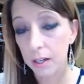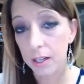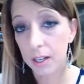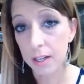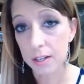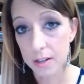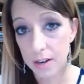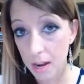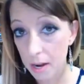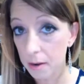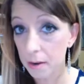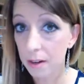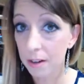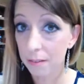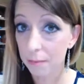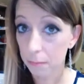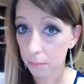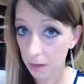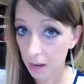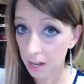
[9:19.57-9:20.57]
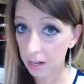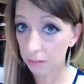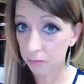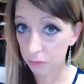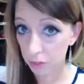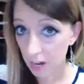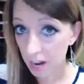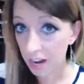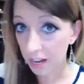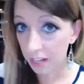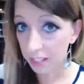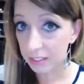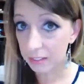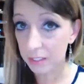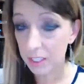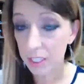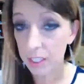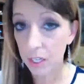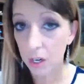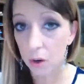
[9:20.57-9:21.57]
not of God,
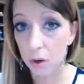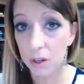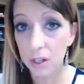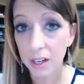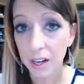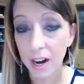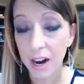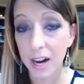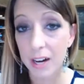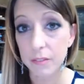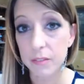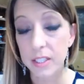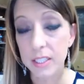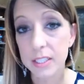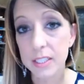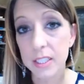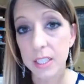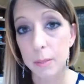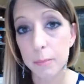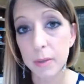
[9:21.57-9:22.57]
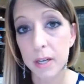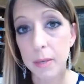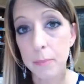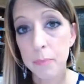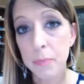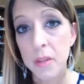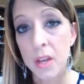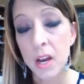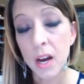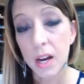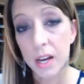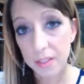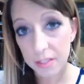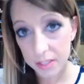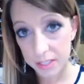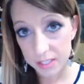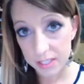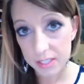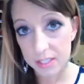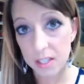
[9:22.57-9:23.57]
you know, obviously, but
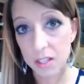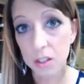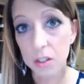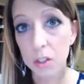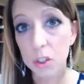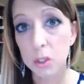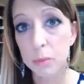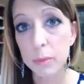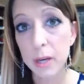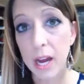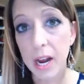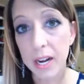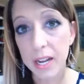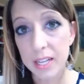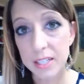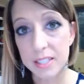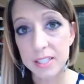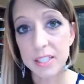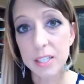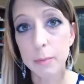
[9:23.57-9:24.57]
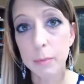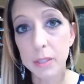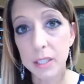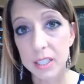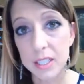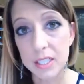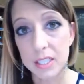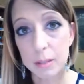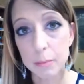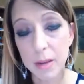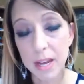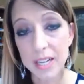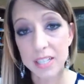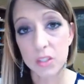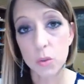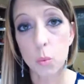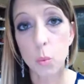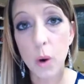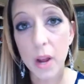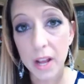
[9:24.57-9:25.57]
this is an Illuminati symbolism
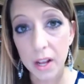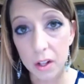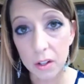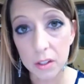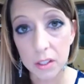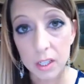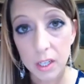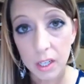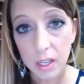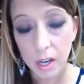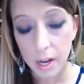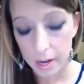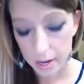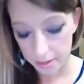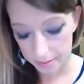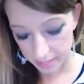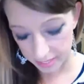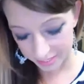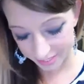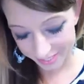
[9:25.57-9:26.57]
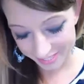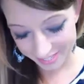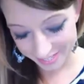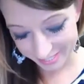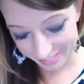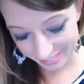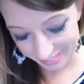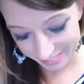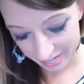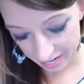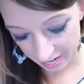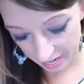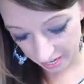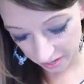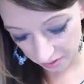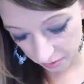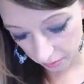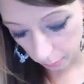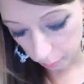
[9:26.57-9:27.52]
as well that's inside the